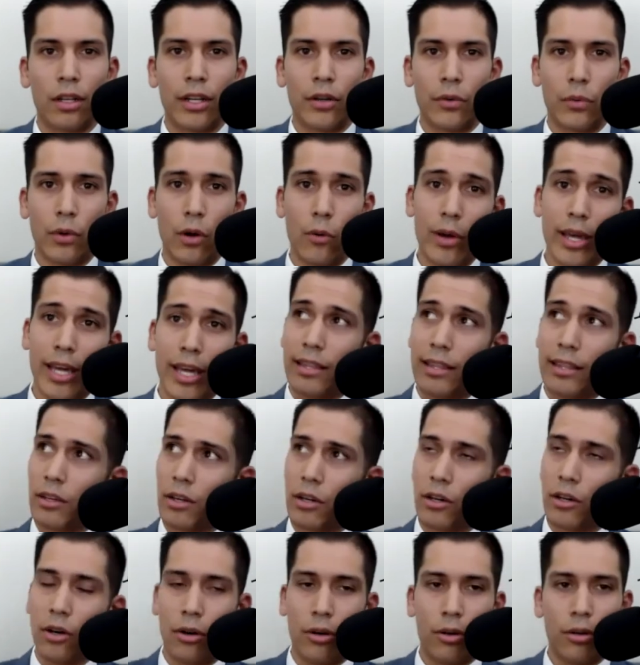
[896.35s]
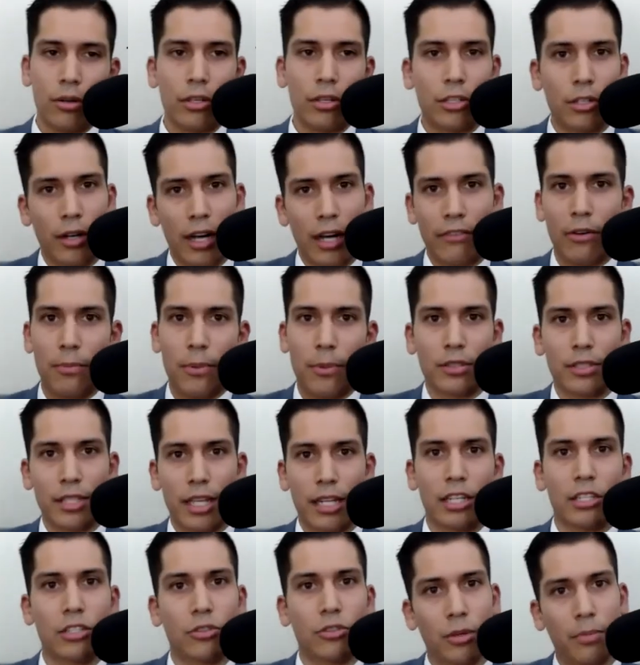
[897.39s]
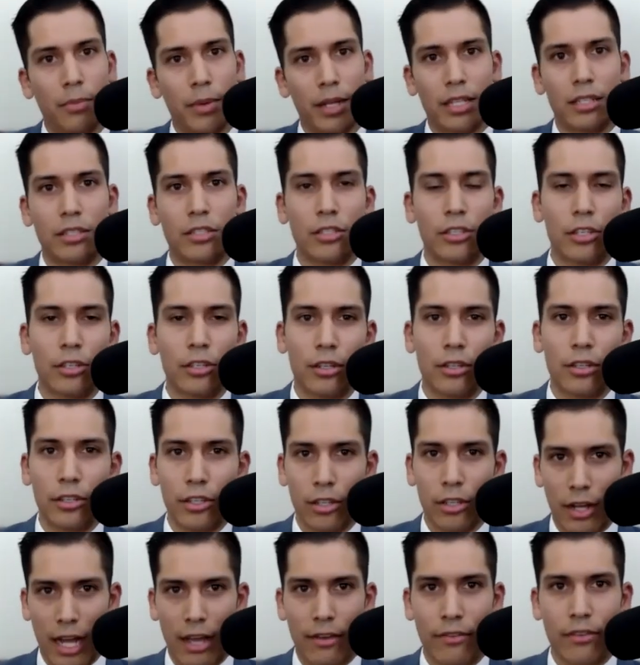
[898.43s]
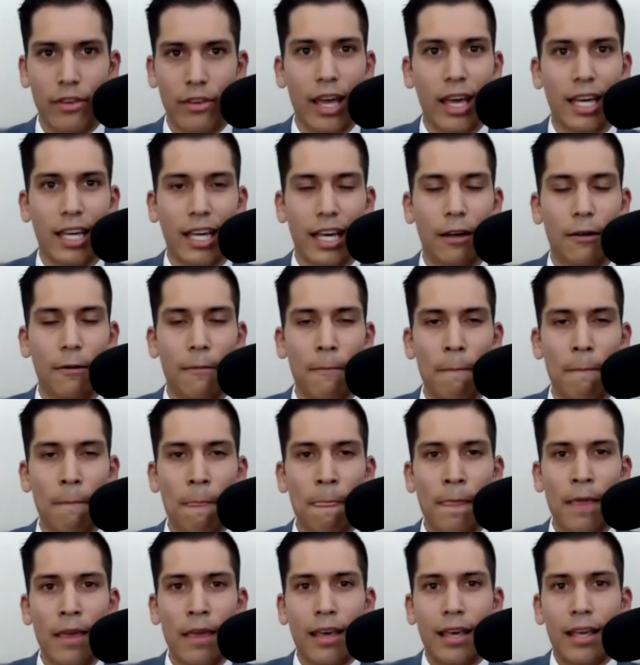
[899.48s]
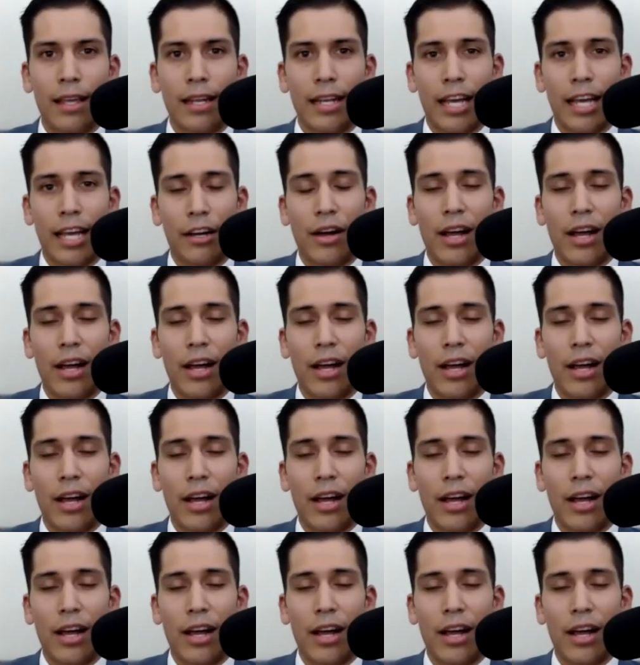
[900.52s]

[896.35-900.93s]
When we hit the goal, you'll have a percentage remitted to your IVA account. Now,